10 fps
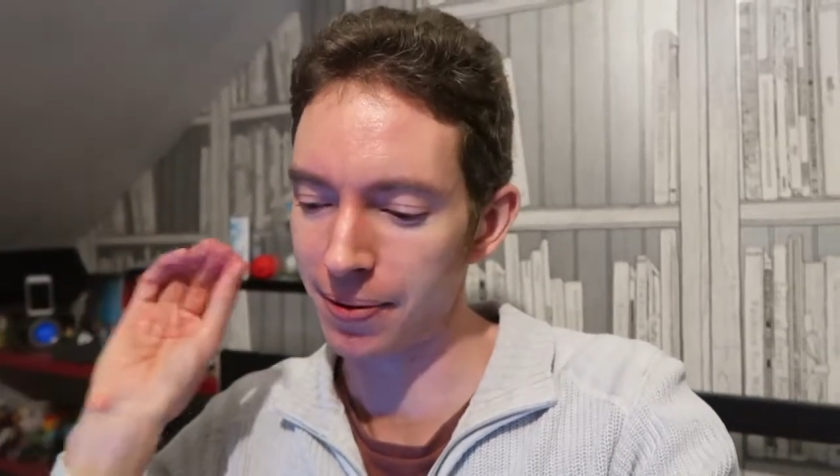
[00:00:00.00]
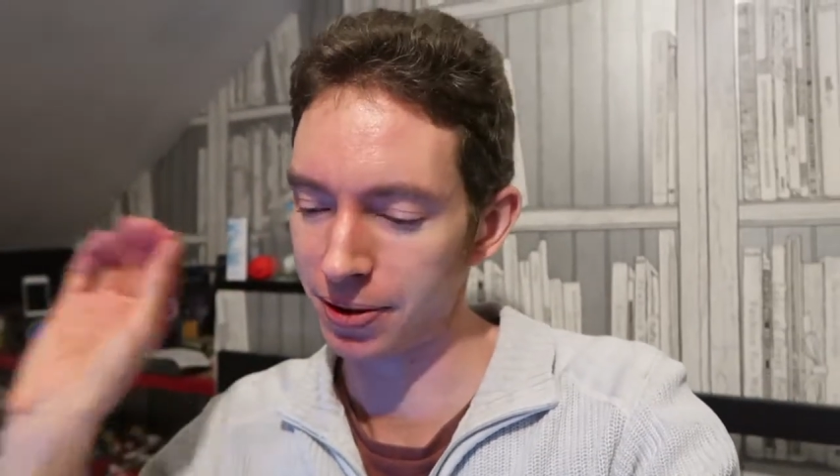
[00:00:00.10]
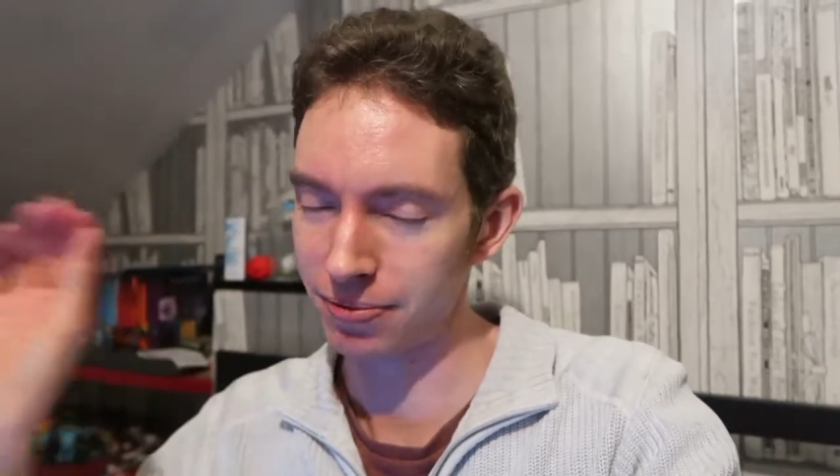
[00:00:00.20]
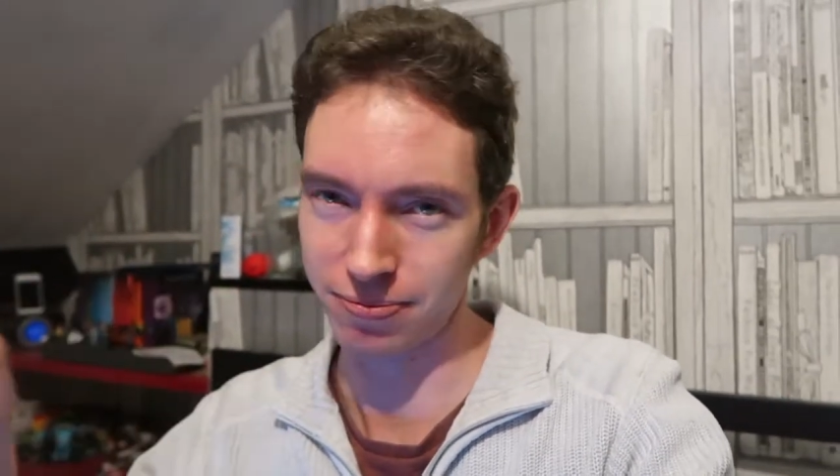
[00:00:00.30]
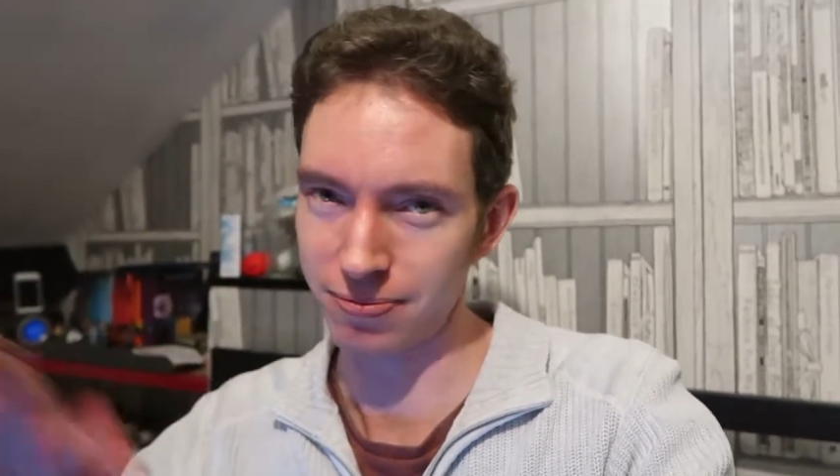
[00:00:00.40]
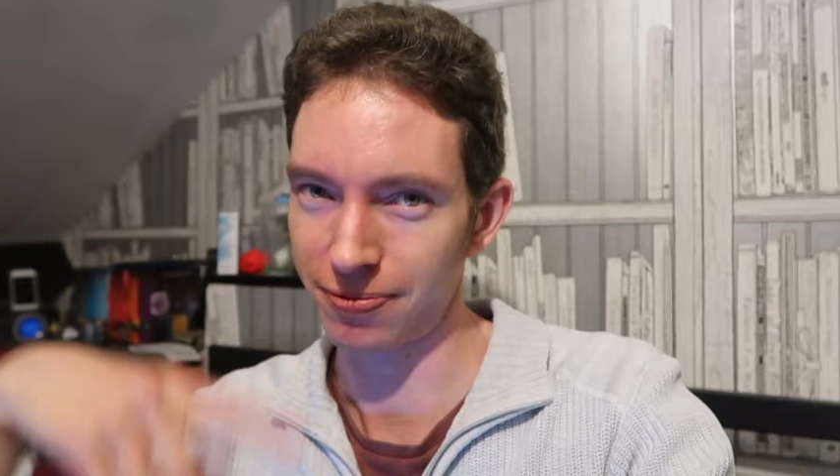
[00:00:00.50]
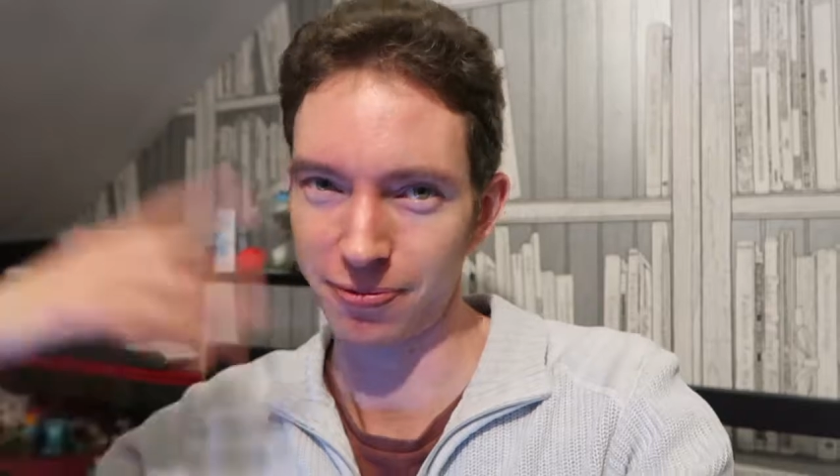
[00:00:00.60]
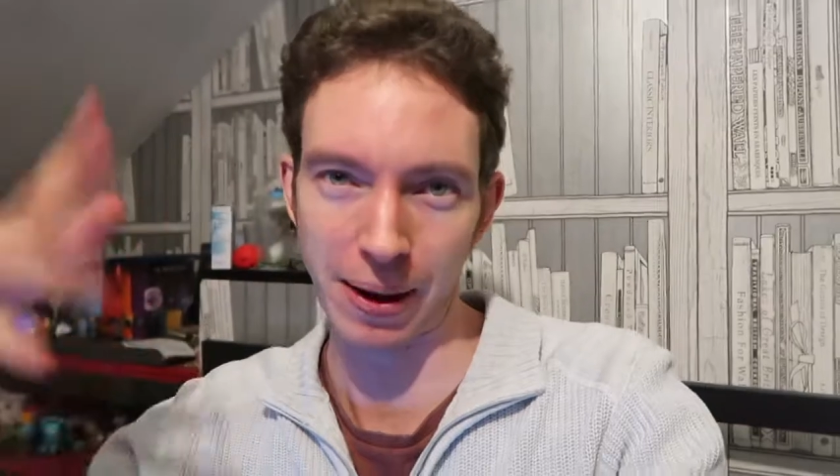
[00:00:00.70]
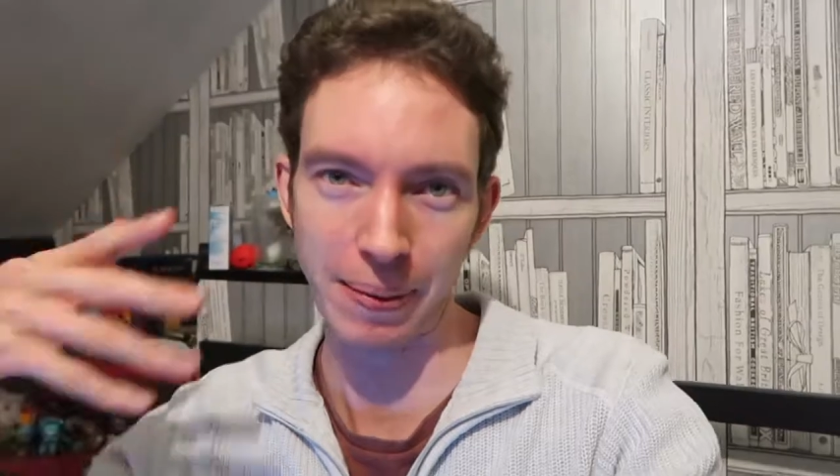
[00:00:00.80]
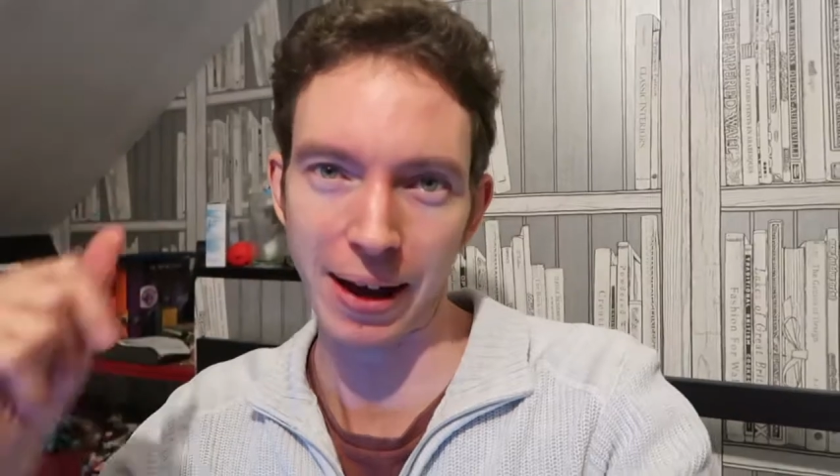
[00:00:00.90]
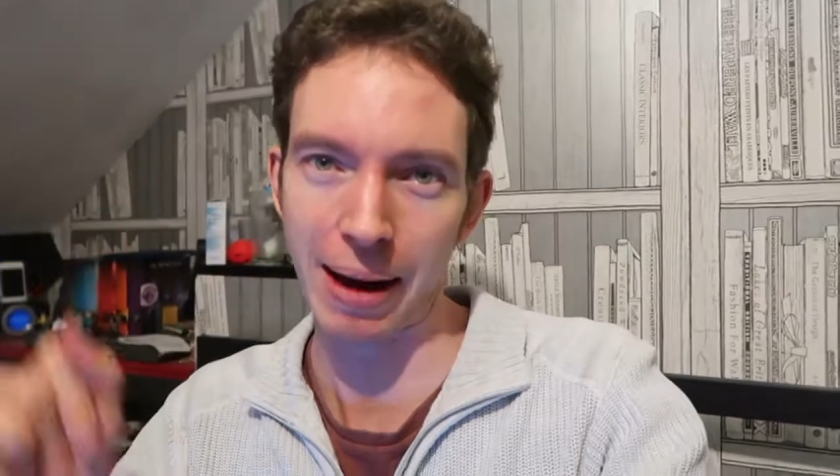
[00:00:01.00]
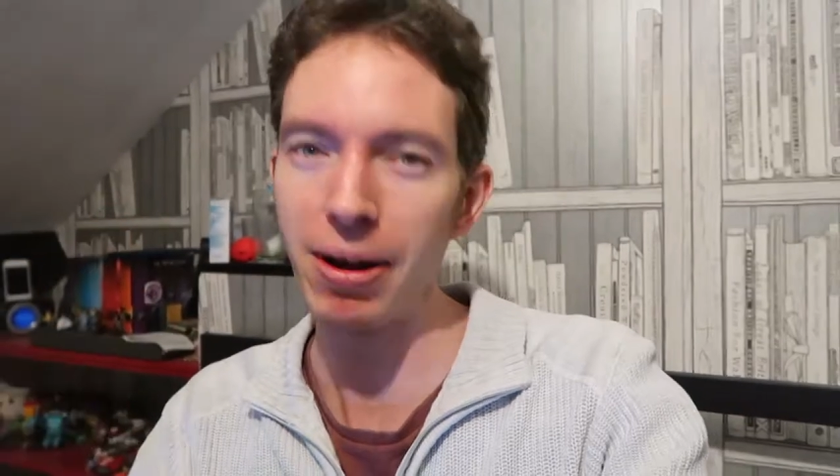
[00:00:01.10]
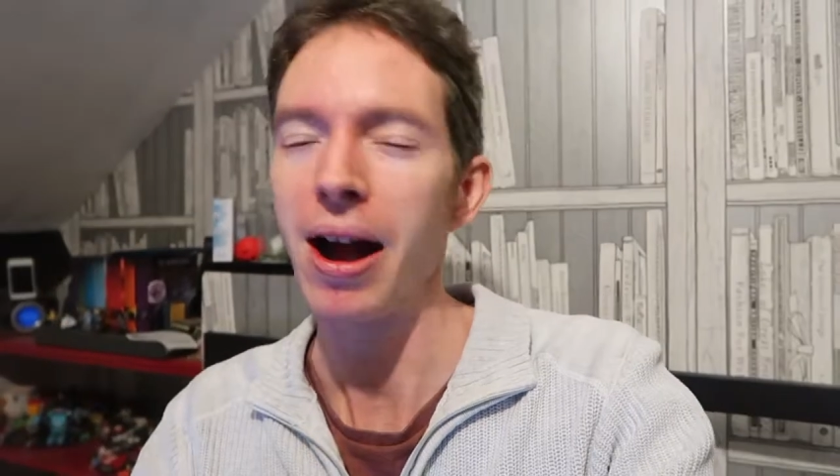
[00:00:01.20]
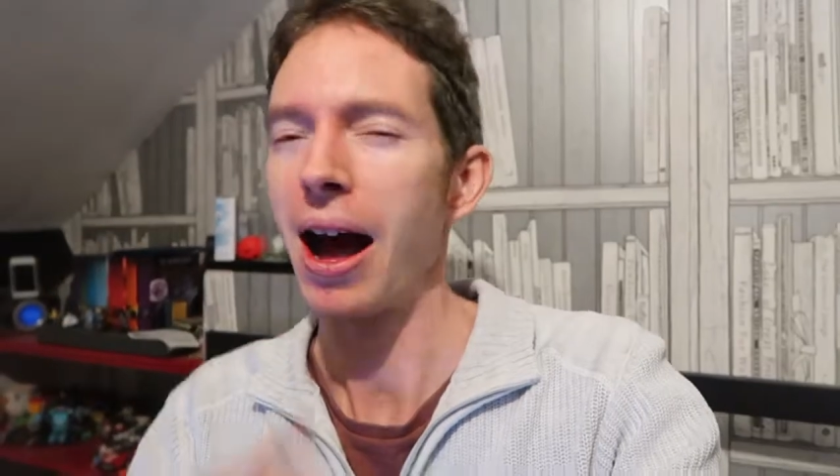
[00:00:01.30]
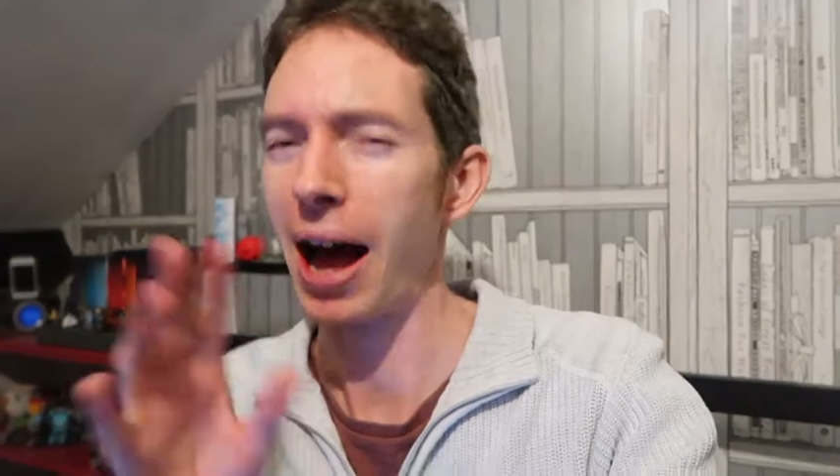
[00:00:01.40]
than flip the camera.